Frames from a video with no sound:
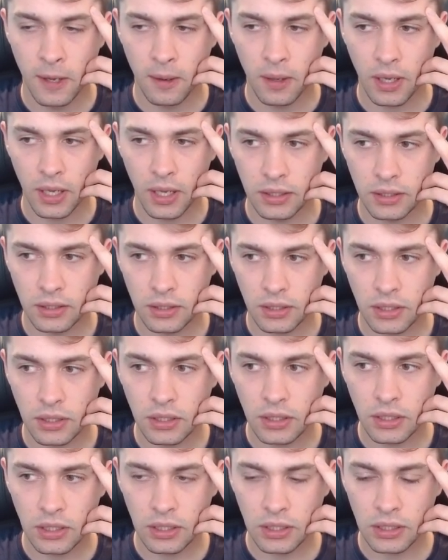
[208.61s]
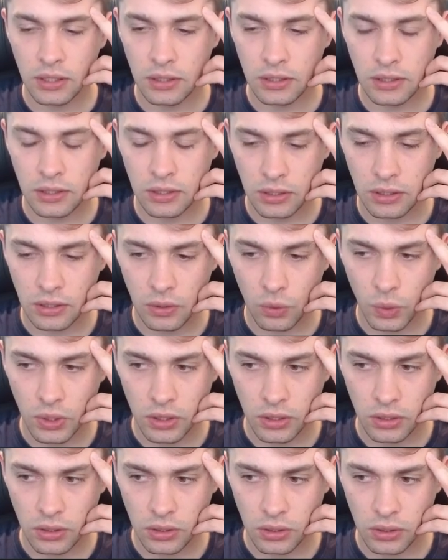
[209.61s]
and in the end,
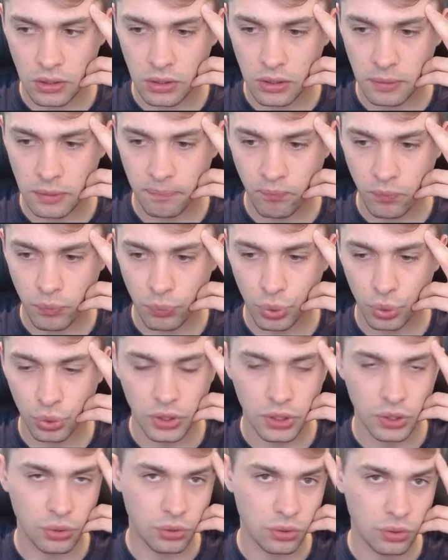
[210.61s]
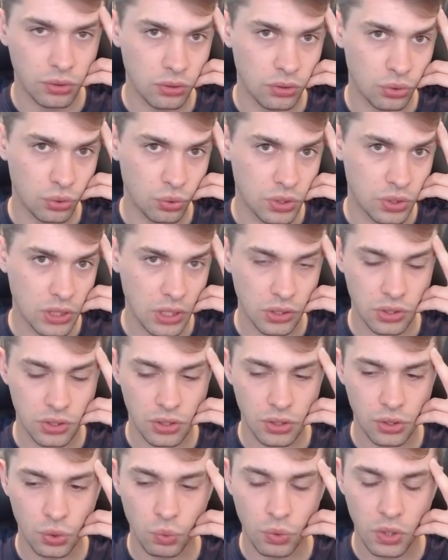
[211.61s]
when put into such
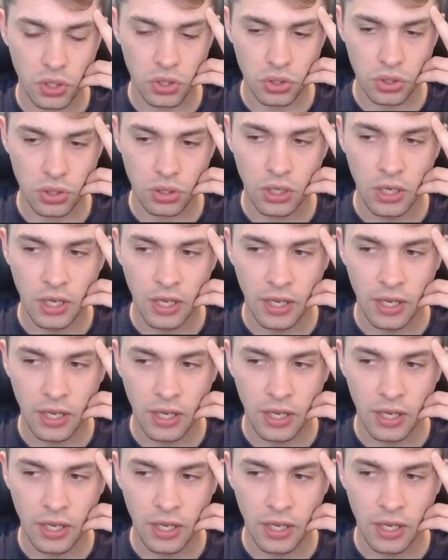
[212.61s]
situation,